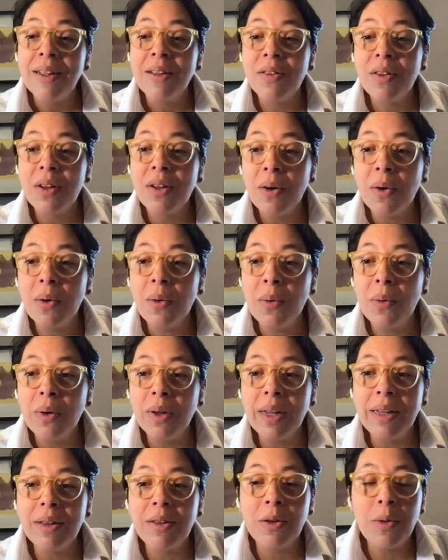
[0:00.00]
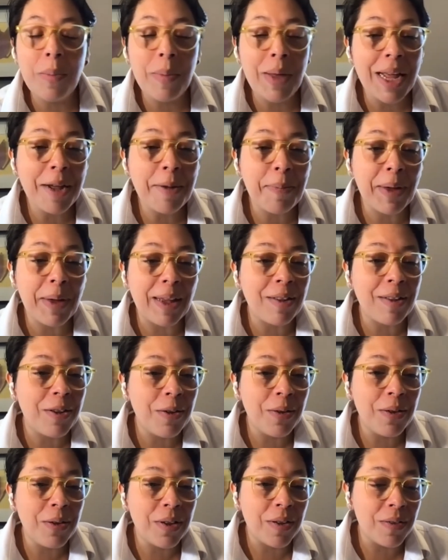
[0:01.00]
So, to make best
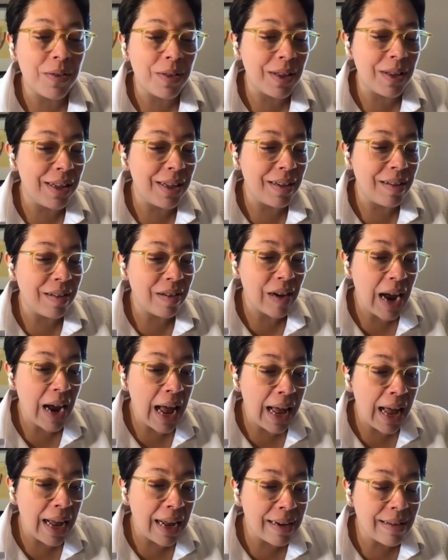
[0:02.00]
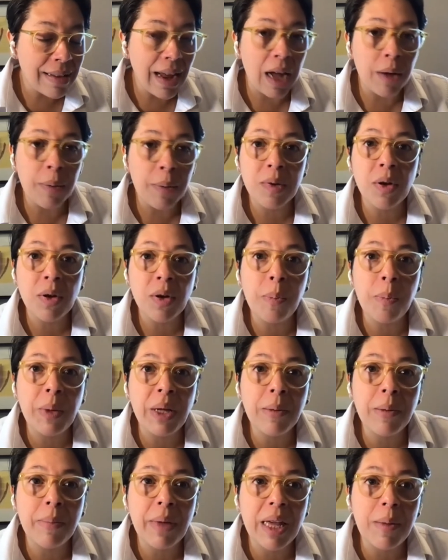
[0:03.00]
use of the chat, I was
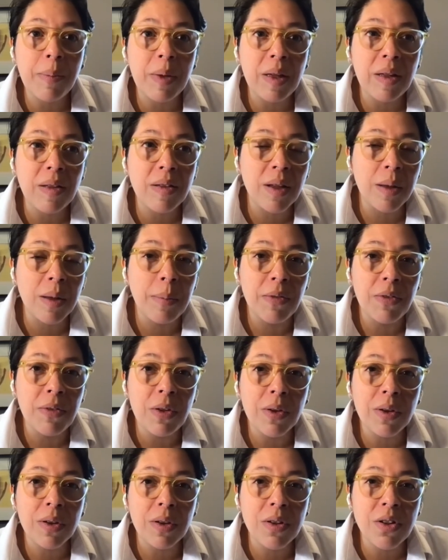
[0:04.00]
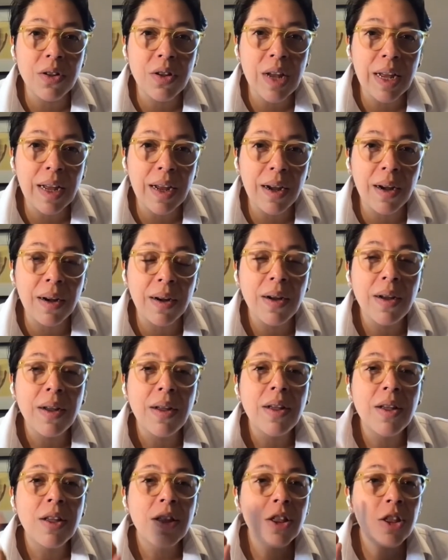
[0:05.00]
hoping maybe some of you could share
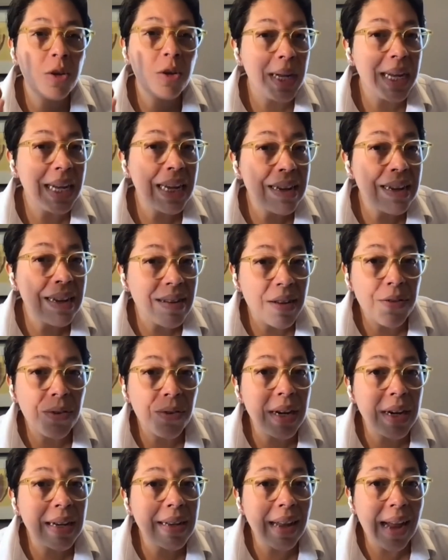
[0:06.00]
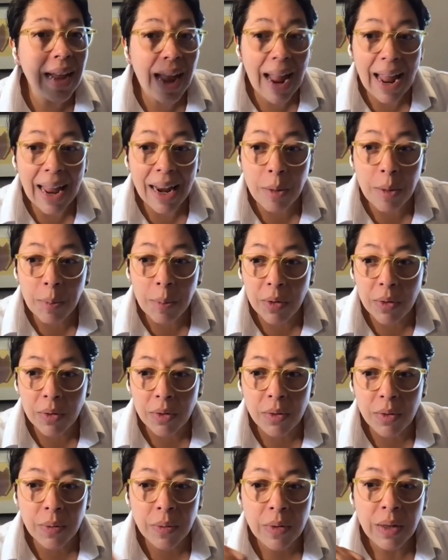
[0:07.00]
three different
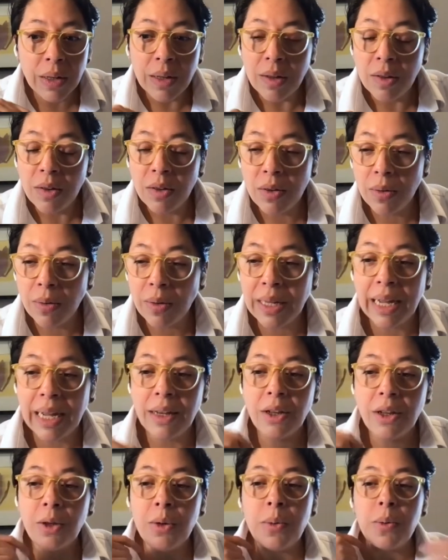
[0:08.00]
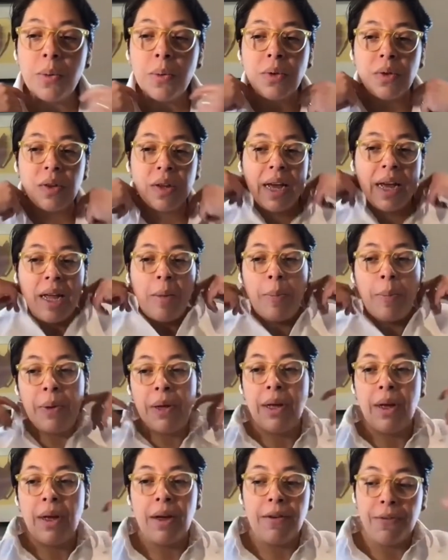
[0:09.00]
animals. So, can you type
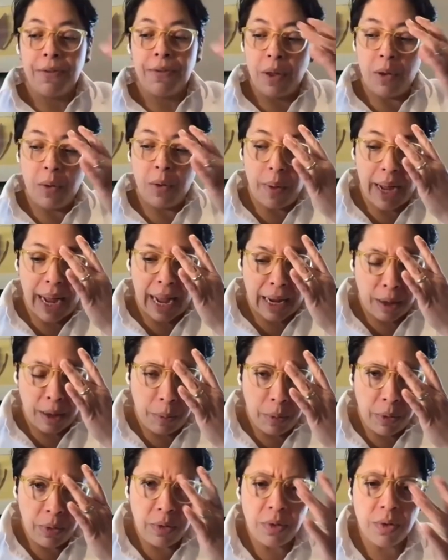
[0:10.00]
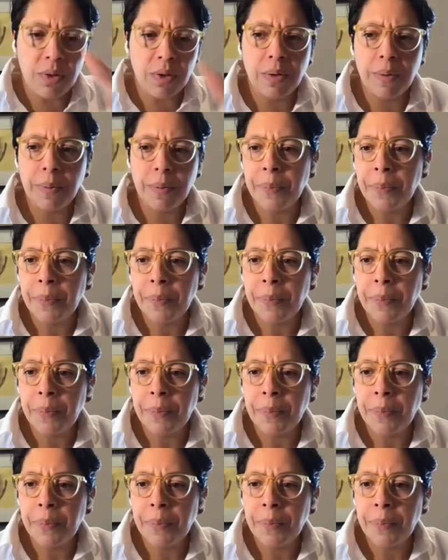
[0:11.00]
a few animals